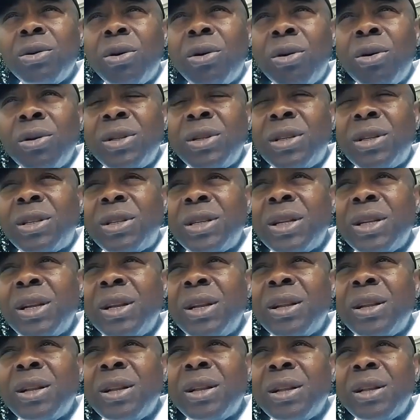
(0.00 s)

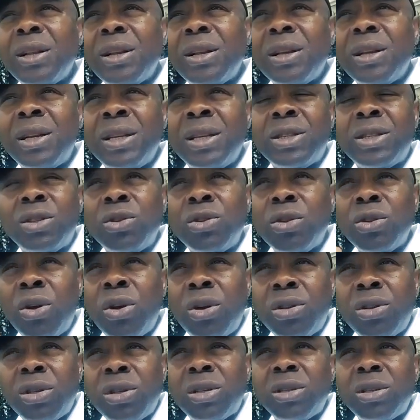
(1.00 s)

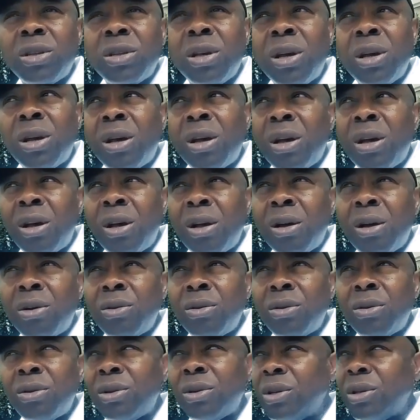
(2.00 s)

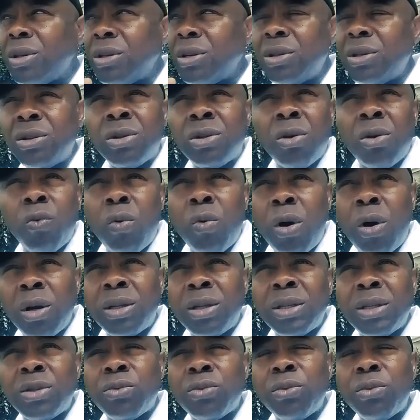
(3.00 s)

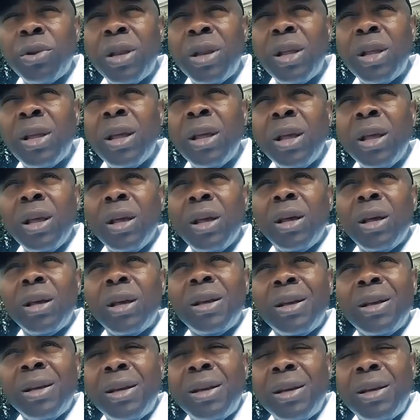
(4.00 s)

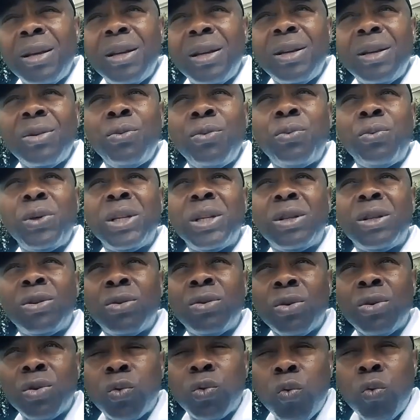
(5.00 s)
with
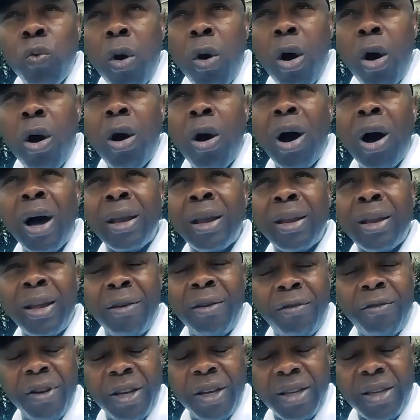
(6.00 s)
those war and
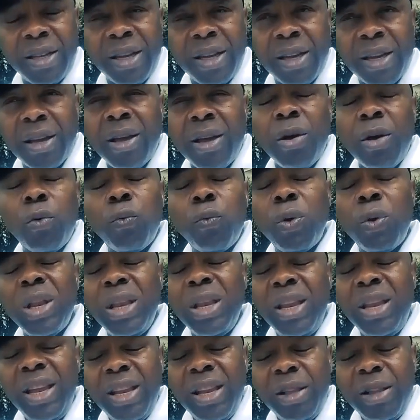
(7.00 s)
everything. We
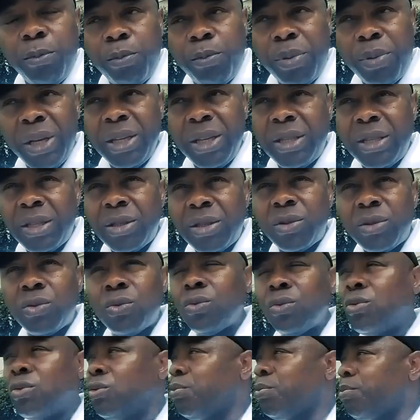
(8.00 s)
need peace
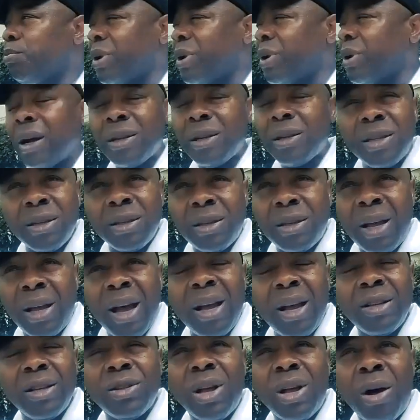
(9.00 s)
to practice
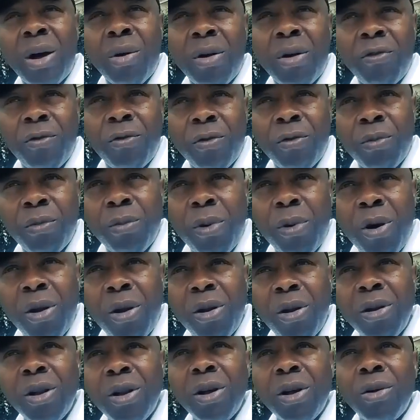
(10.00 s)
our
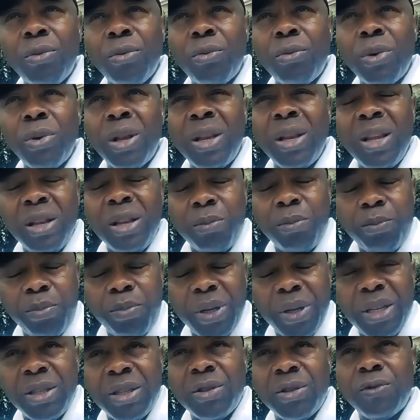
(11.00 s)
football. We need
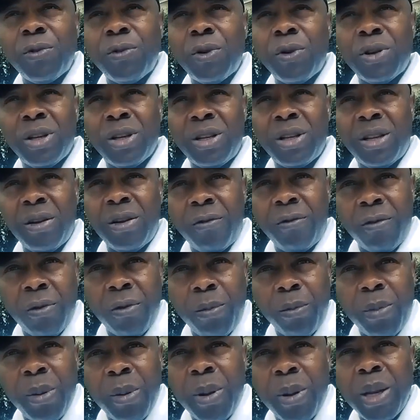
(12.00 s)
peace for the
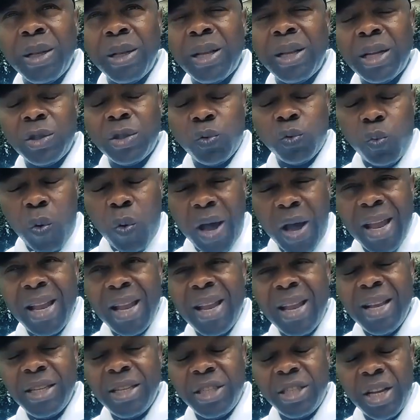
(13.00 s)
development. That's why
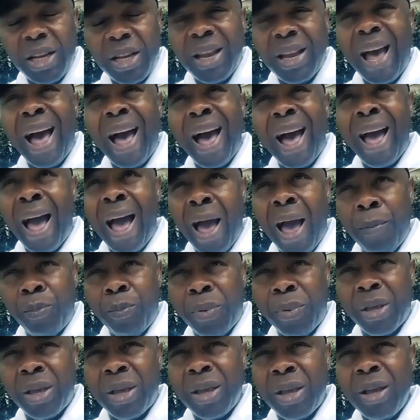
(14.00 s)
legends are
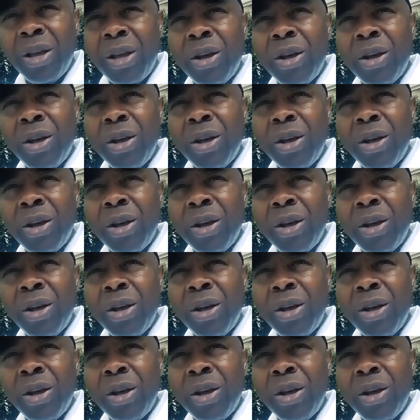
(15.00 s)
happy